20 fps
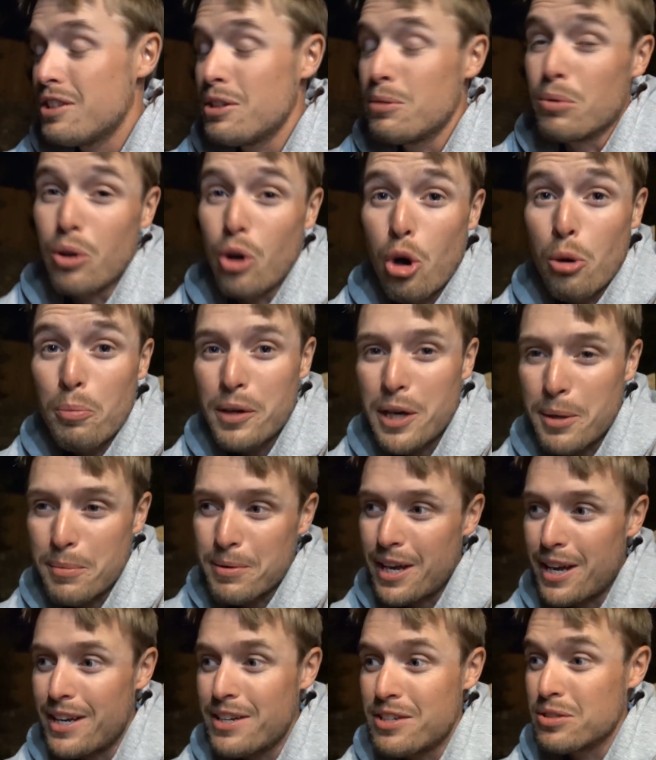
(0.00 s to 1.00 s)
He will open up
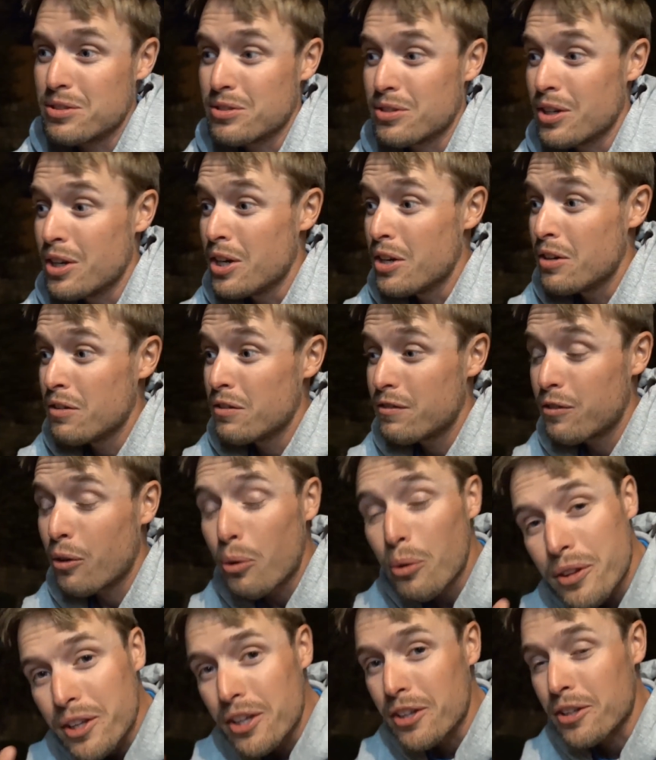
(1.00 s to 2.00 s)
cages
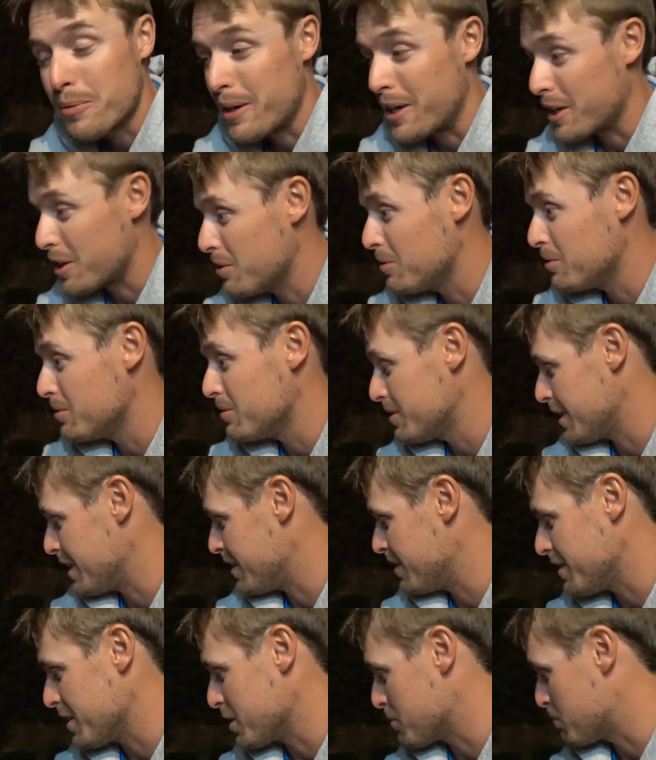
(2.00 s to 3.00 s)
for the other raccoons. I
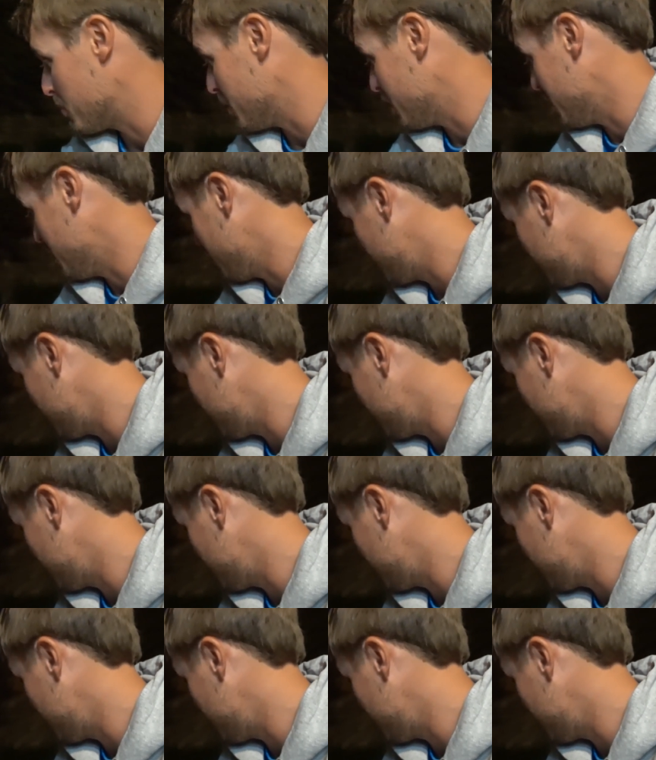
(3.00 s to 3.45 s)
think that's plenty. I